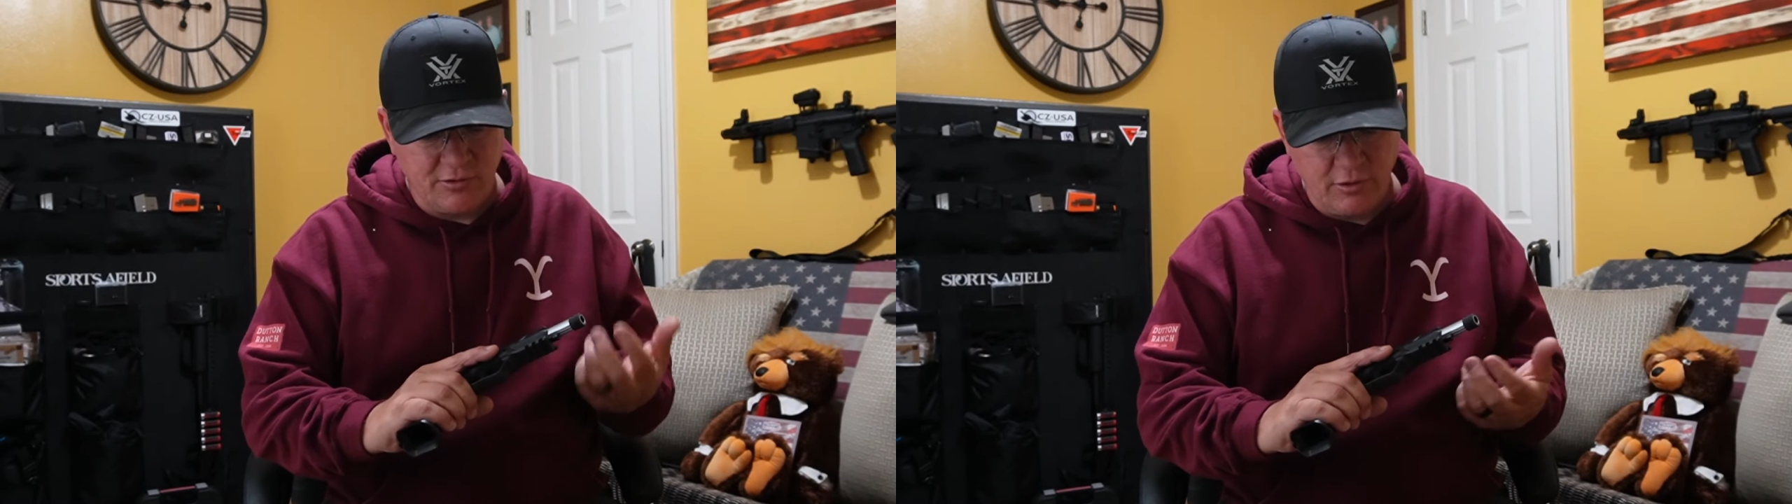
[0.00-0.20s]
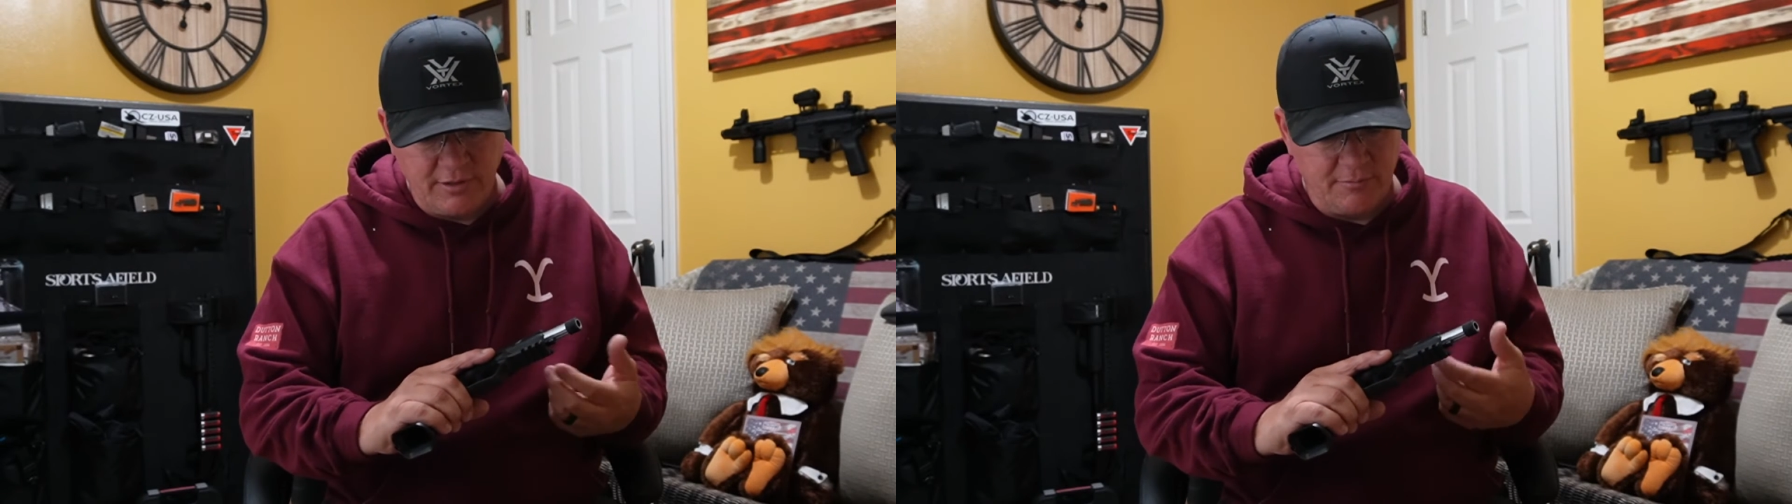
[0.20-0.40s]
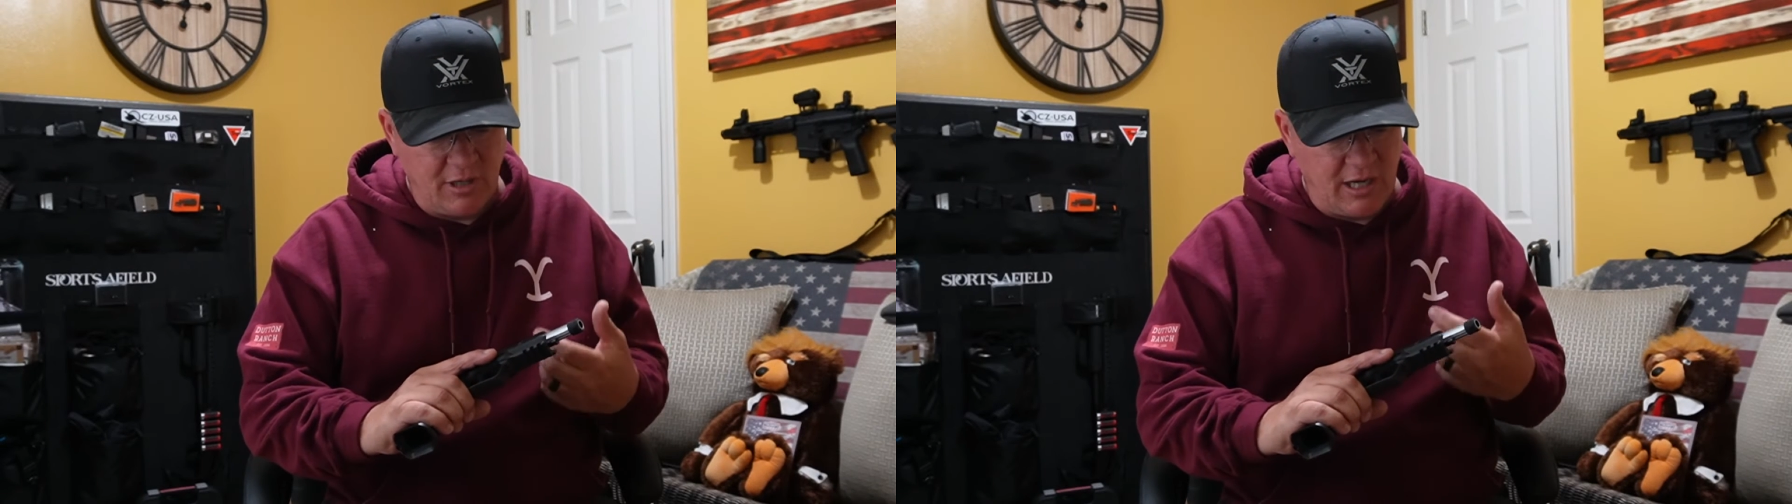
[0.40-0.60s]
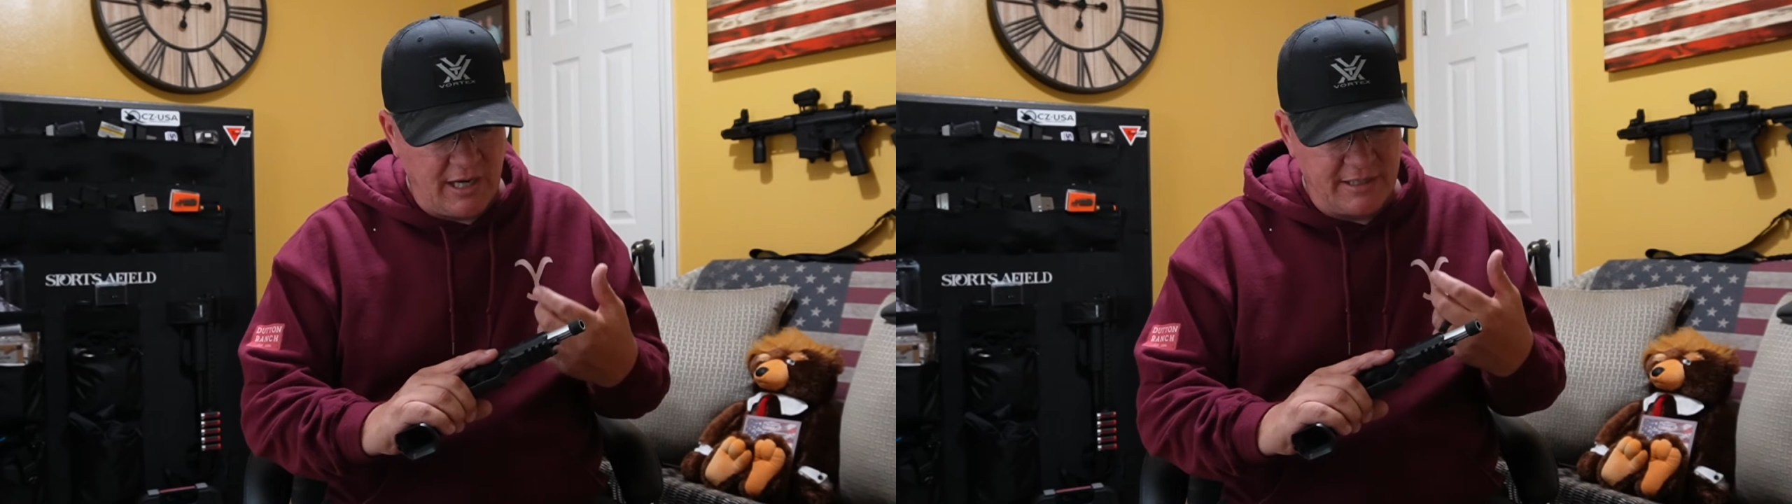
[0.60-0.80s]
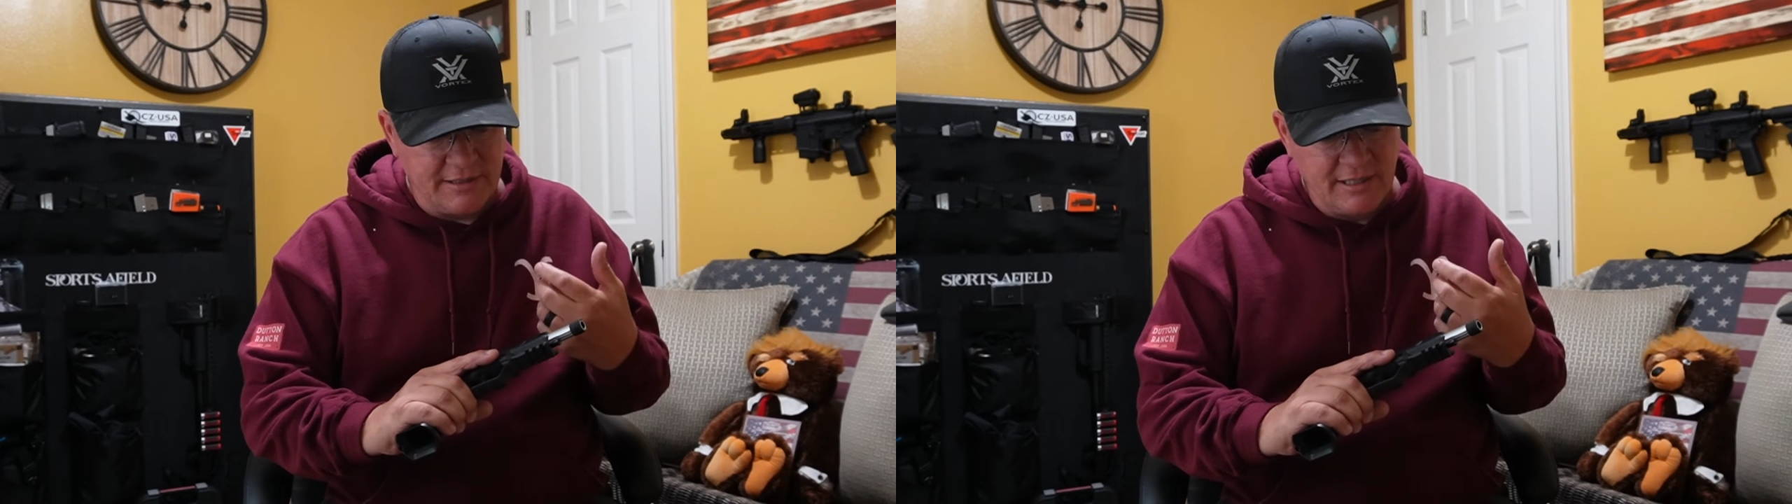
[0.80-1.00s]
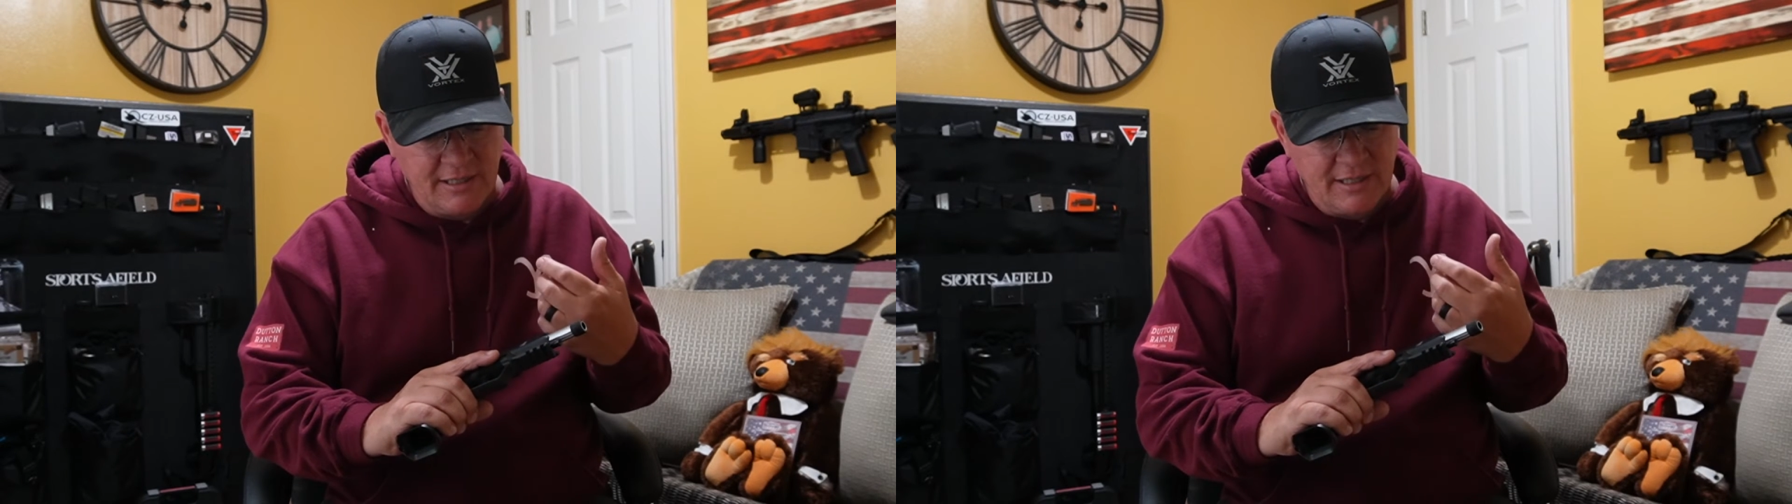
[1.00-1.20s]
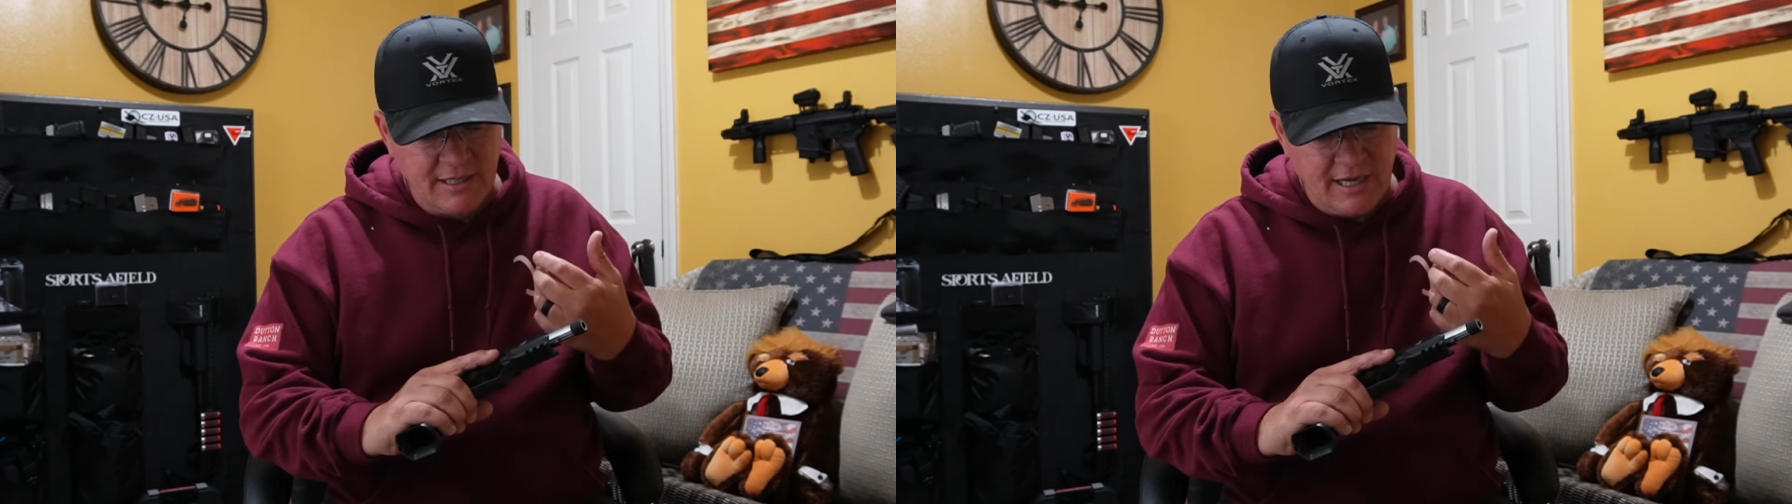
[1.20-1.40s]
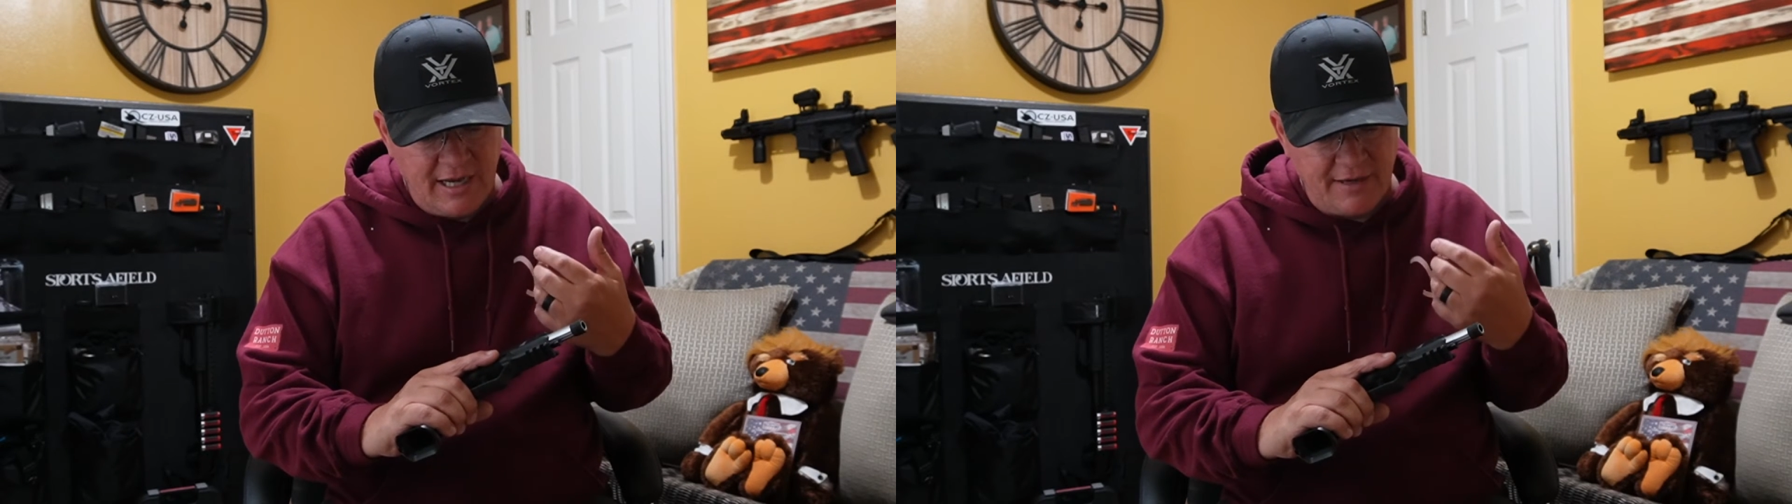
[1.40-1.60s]
Streamlight,
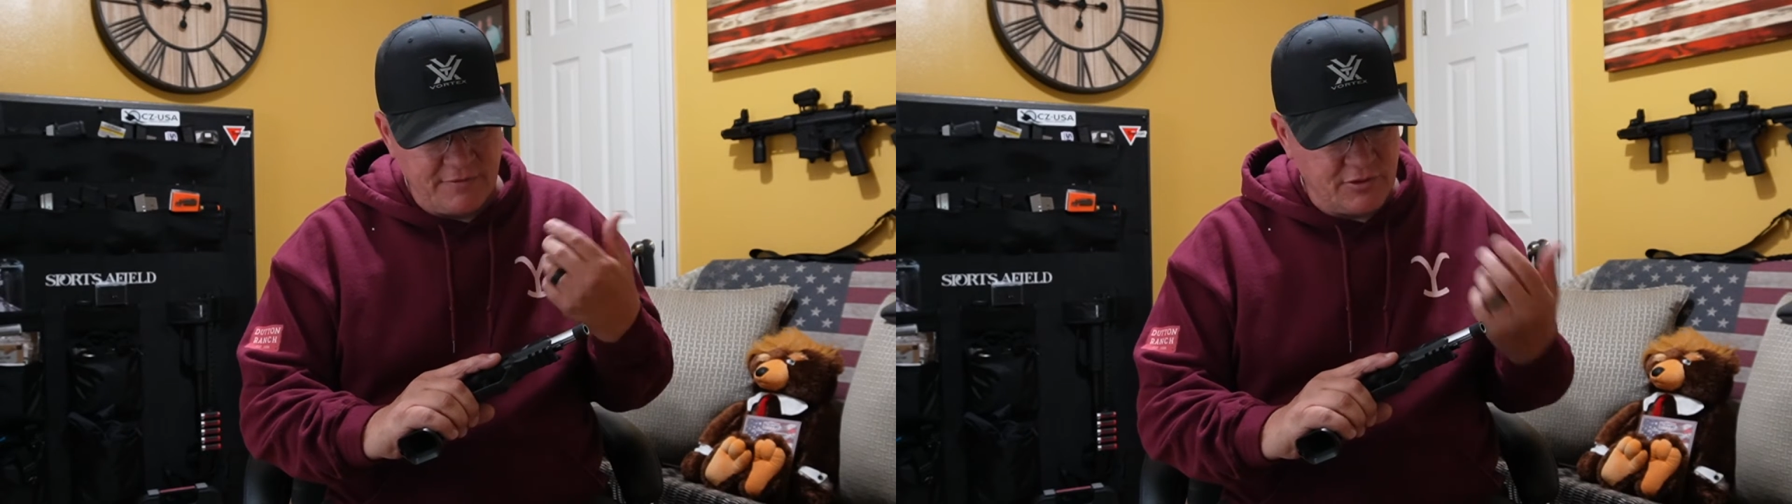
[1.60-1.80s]
I have the